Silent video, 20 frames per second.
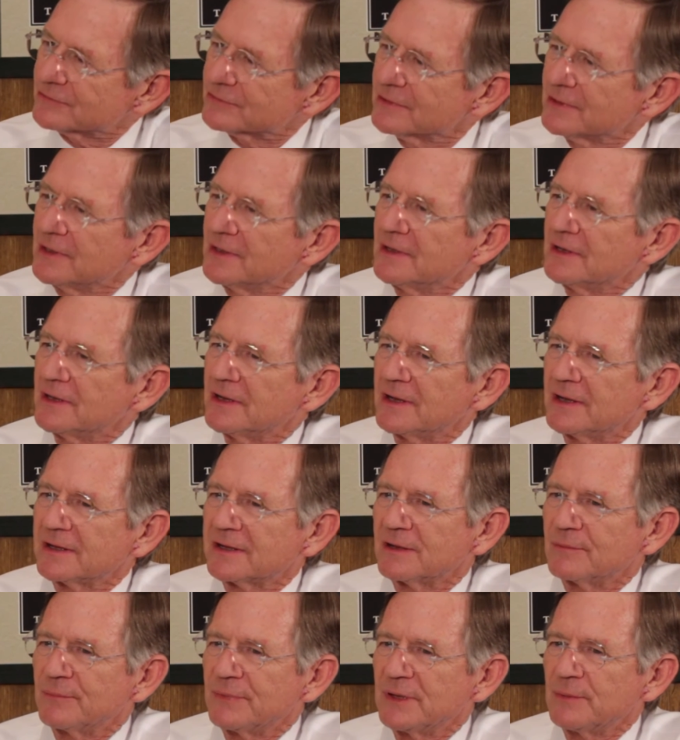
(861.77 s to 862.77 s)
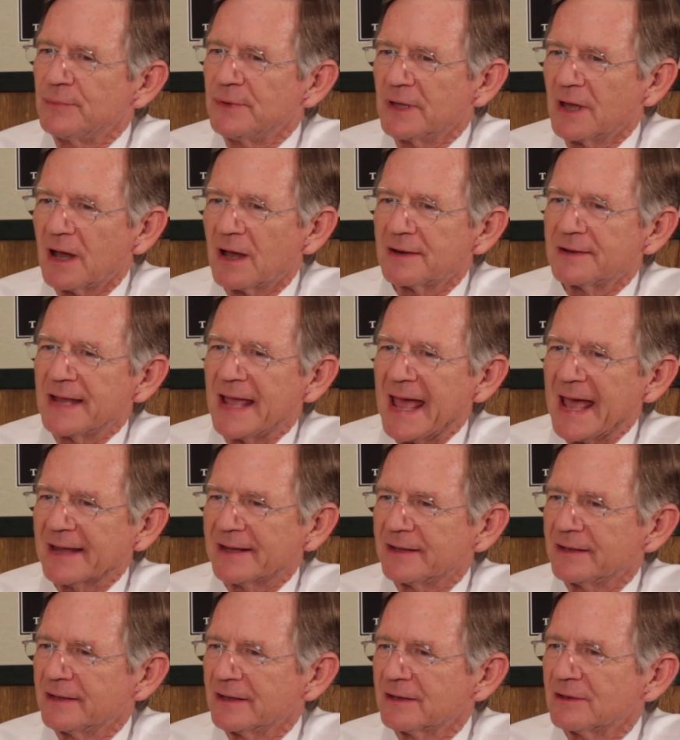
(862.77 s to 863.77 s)
Mm-hmm. uh, it can be beyond
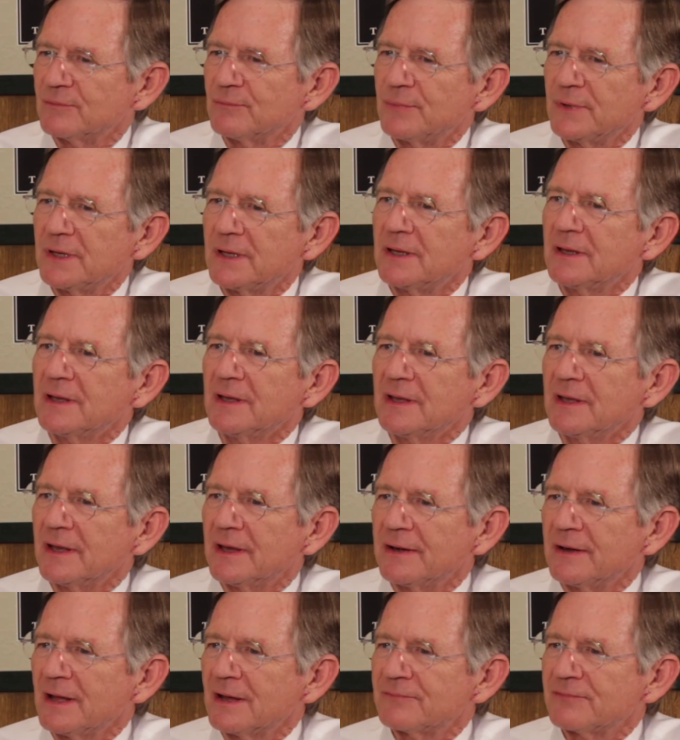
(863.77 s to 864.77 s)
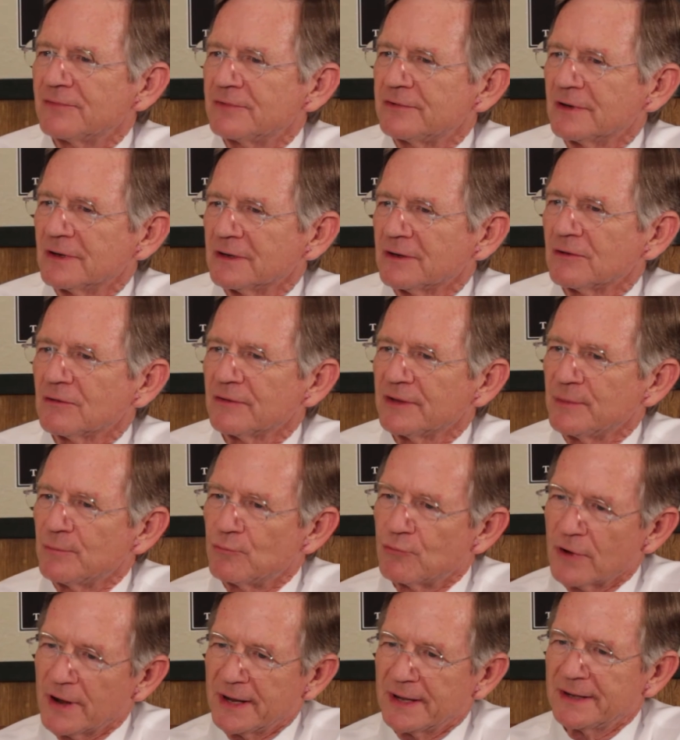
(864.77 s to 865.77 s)
hacking. It can be an effort to literally
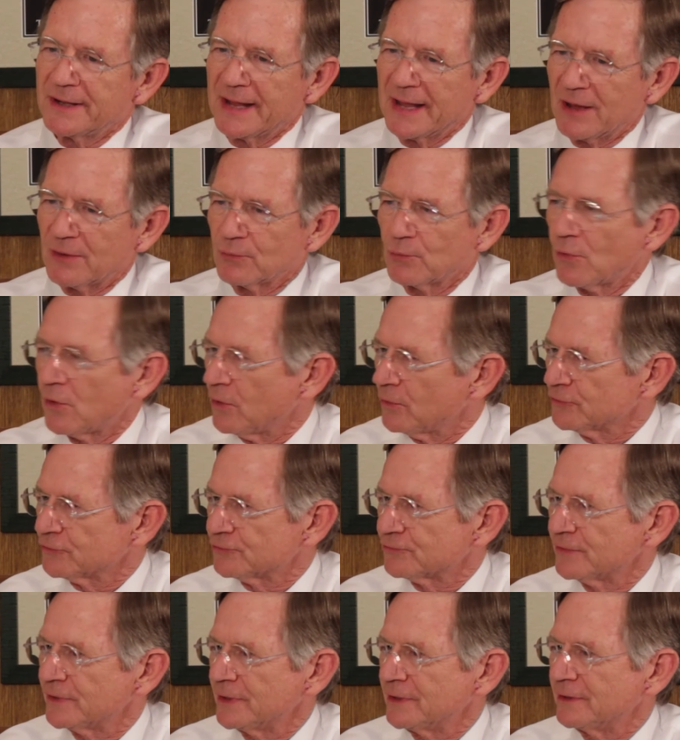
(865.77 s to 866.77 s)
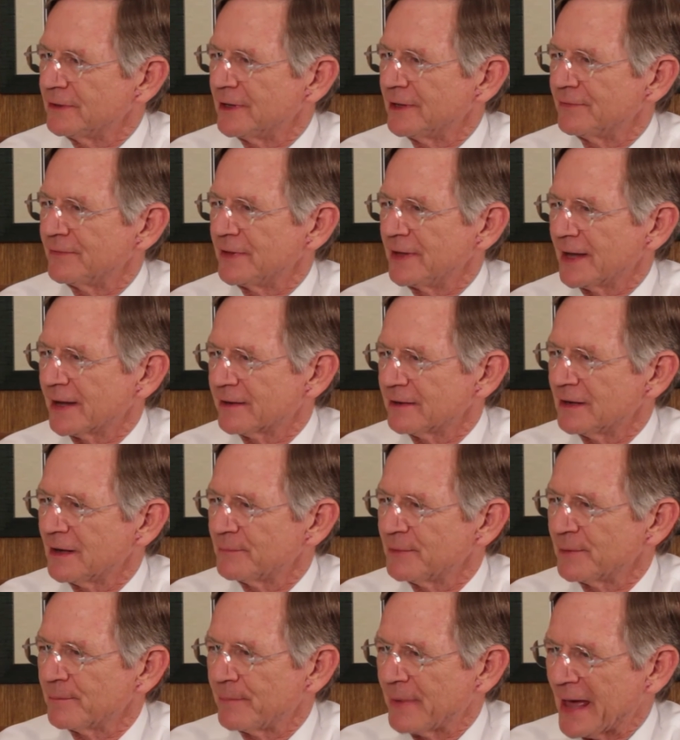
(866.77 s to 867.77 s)
brain down Wall Street and the
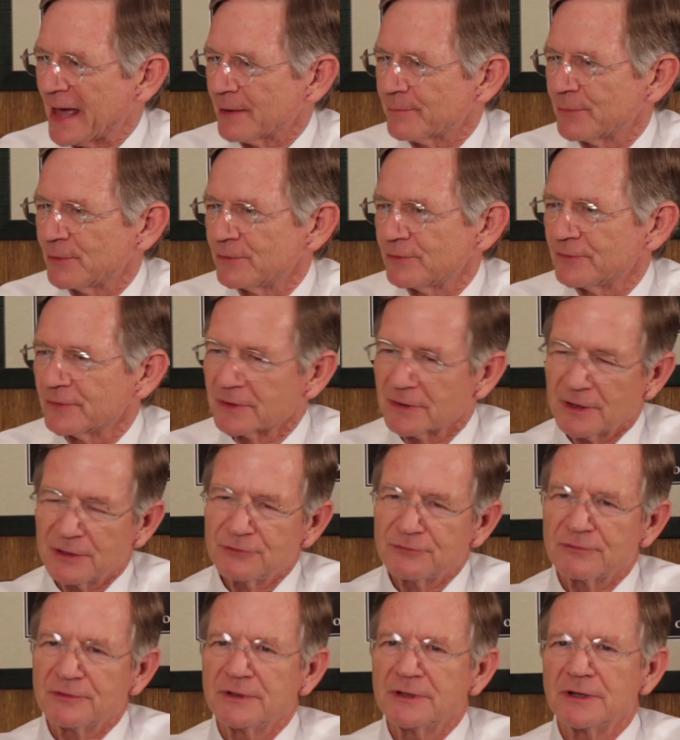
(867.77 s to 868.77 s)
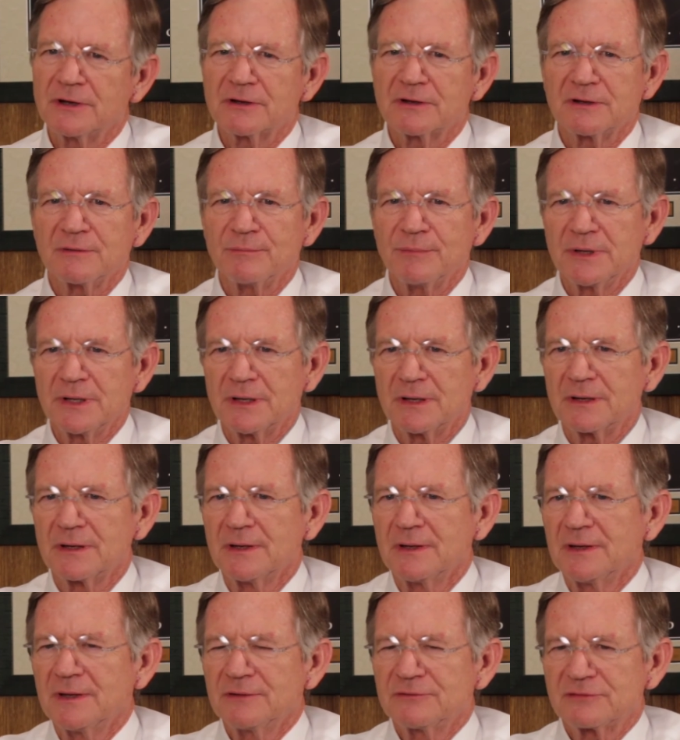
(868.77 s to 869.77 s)
economic backbone of the country. There can be a
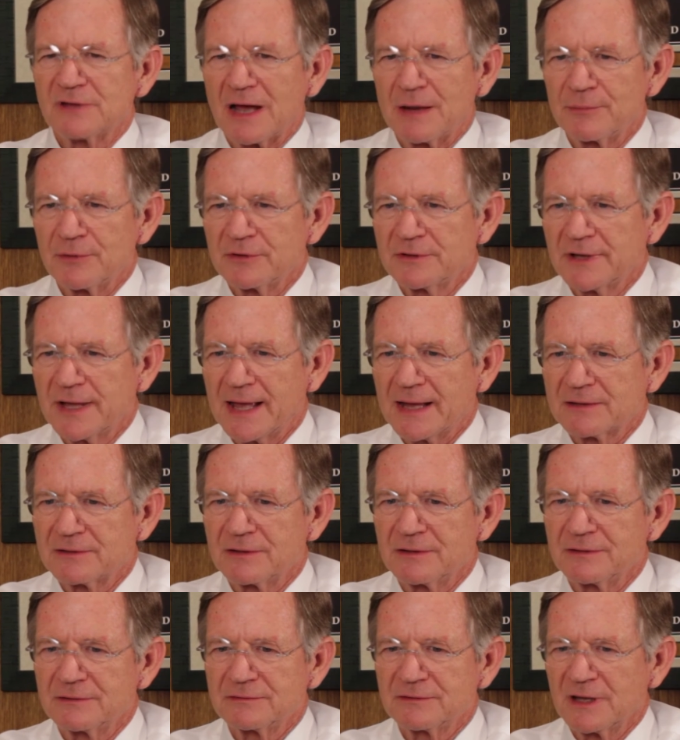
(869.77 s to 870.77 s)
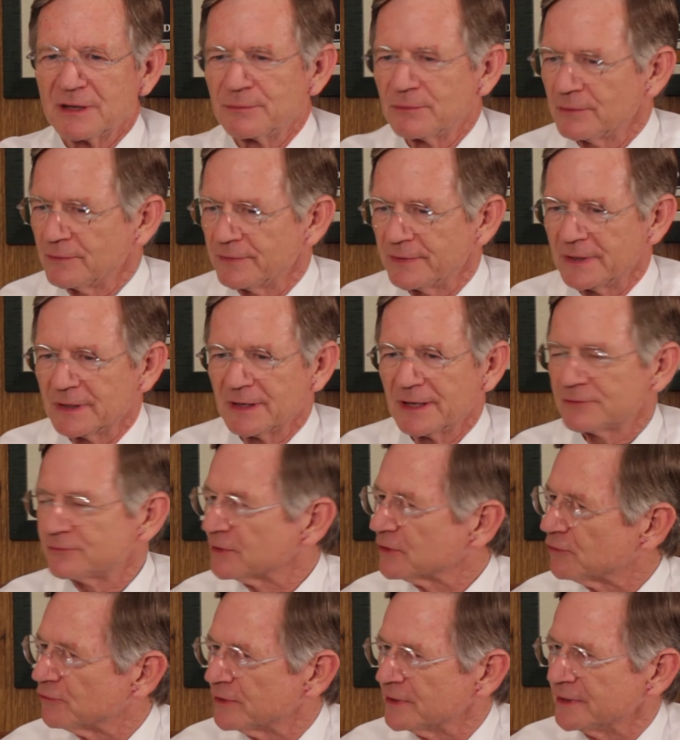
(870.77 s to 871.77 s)
cyber attack to disable the electric
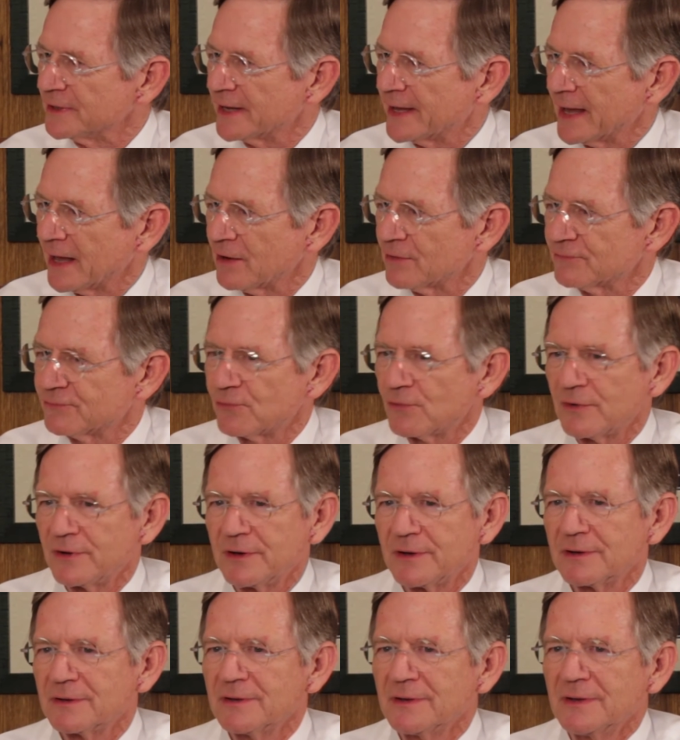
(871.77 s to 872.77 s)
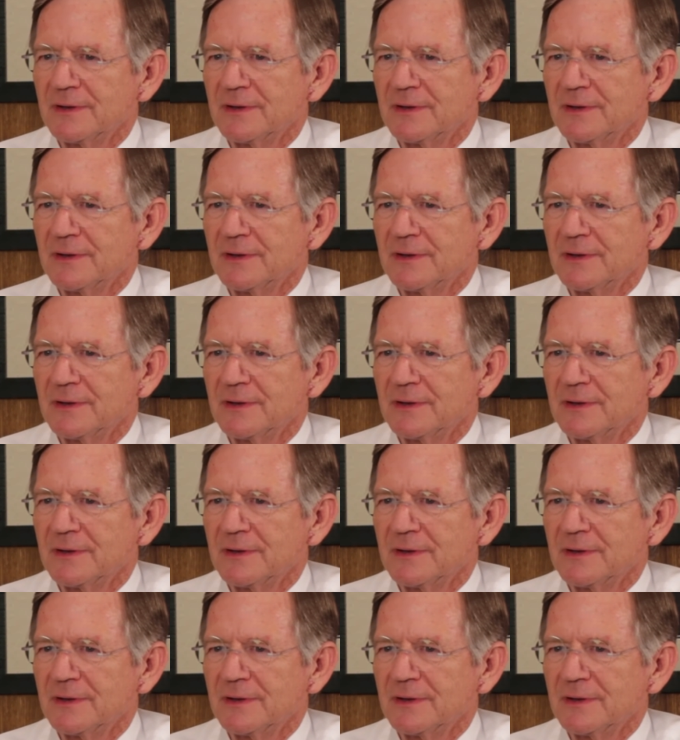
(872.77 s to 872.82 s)
grid in California.